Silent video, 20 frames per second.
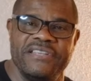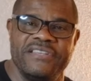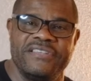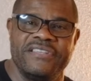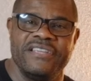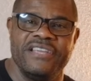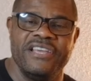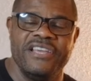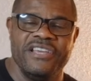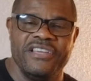
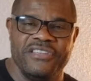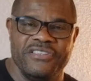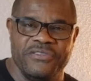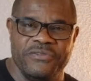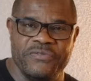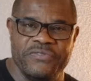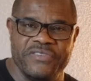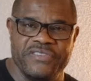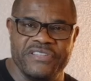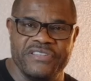it
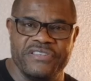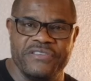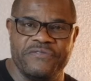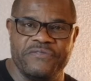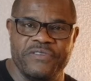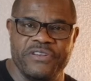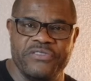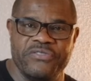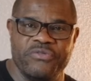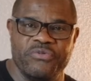using the
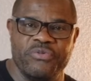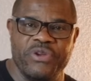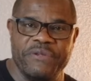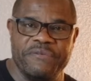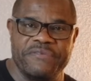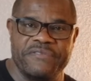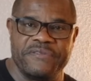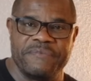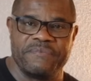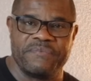different
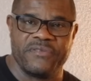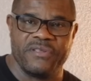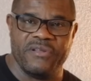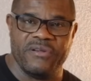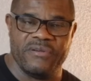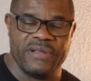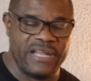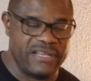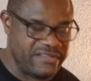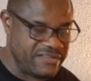riffs.
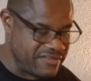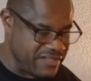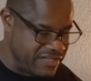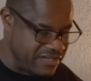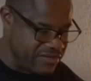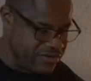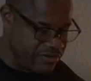All right, so here